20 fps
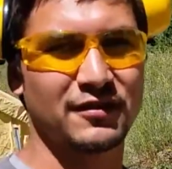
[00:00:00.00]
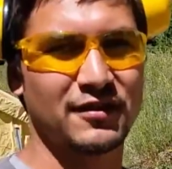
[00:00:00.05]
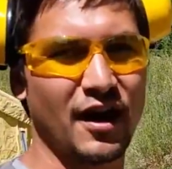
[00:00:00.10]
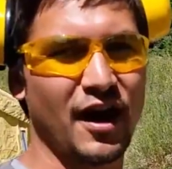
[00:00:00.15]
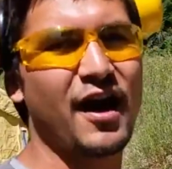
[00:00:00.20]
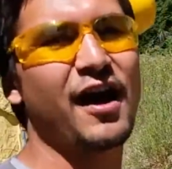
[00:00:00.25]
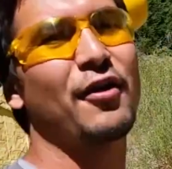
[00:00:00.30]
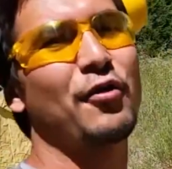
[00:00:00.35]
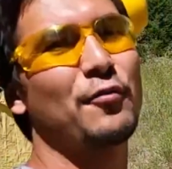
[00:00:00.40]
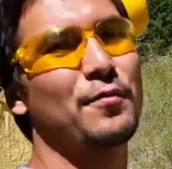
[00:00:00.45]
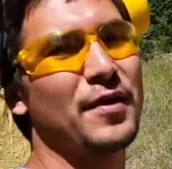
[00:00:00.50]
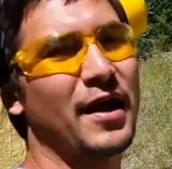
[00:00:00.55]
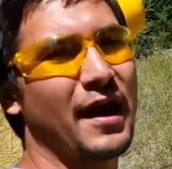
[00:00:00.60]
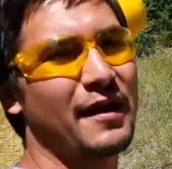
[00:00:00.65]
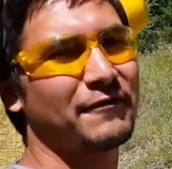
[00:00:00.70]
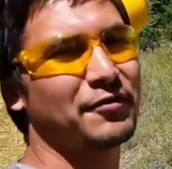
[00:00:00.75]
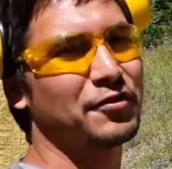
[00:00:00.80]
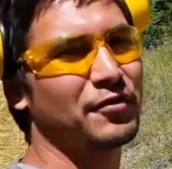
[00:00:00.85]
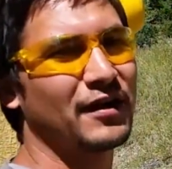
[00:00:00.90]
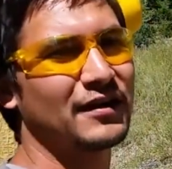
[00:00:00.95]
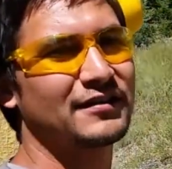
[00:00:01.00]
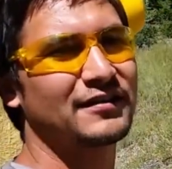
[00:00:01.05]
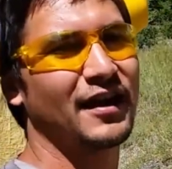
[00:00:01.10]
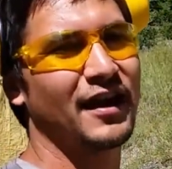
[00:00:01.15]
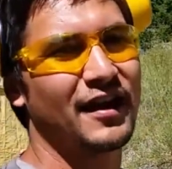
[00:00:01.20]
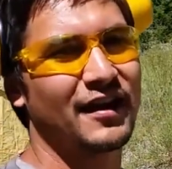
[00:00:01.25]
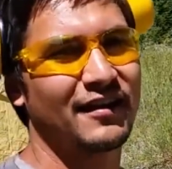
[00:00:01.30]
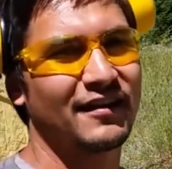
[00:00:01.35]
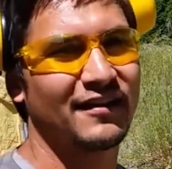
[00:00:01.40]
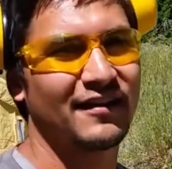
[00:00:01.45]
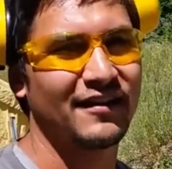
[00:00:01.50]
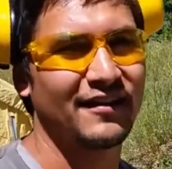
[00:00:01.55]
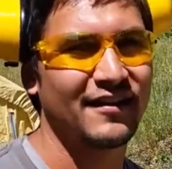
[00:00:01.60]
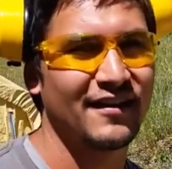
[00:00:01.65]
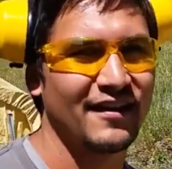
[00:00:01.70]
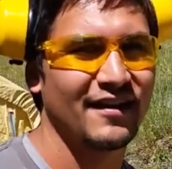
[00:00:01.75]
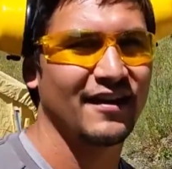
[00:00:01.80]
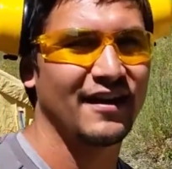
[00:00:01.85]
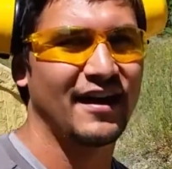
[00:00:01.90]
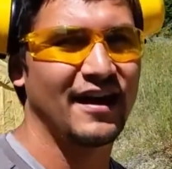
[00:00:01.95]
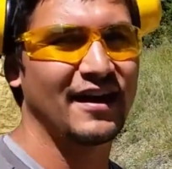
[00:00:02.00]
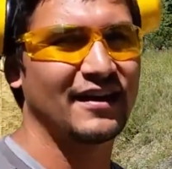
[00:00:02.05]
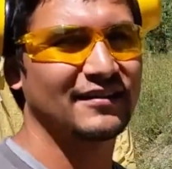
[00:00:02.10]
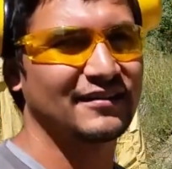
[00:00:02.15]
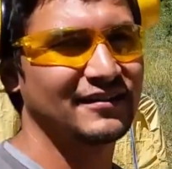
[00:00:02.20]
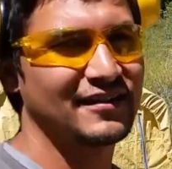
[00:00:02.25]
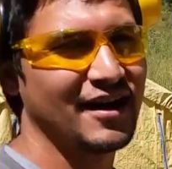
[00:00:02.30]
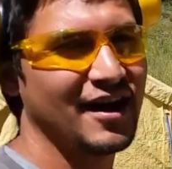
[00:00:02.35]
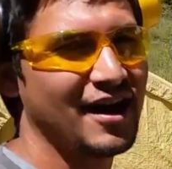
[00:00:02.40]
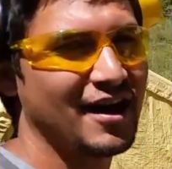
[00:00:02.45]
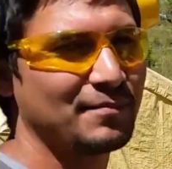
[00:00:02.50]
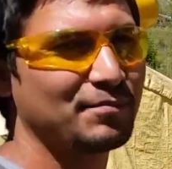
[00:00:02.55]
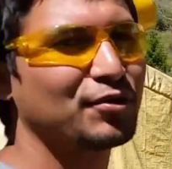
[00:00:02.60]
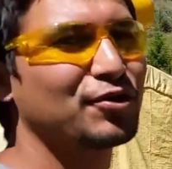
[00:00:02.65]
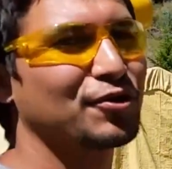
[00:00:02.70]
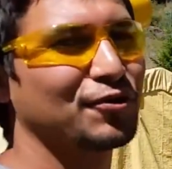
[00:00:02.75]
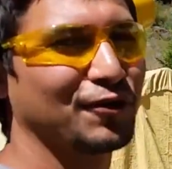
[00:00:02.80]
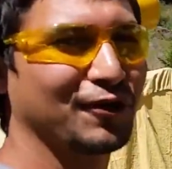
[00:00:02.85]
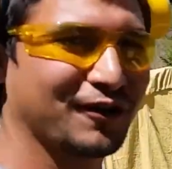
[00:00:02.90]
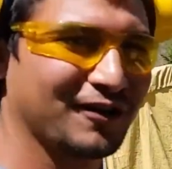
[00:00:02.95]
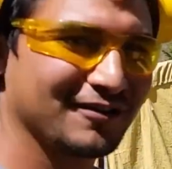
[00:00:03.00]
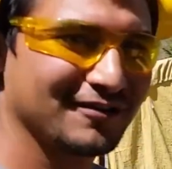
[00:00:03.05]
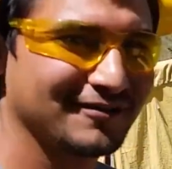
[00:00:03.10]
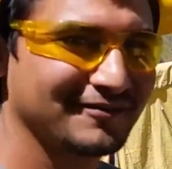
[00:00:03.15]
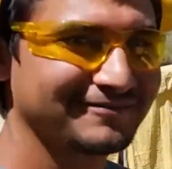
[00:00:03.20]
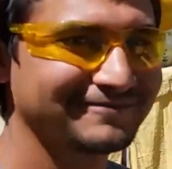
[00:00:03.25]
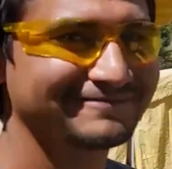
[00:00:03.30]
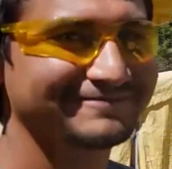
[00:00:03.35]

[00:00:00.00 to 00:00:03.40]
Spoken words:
And yeah, I hope you have a great day. And buruch.